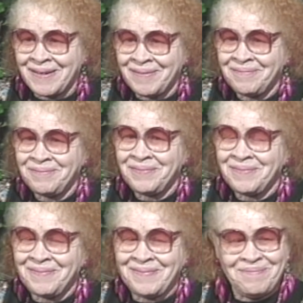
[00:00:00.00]

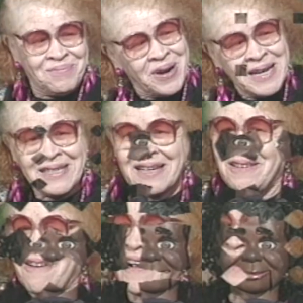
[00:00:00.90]
Praise the Lord. Praise the
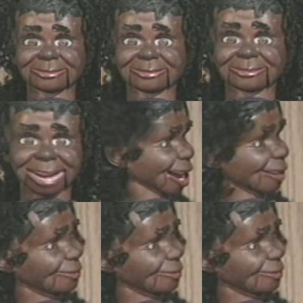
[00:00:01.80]
Lord. Hi,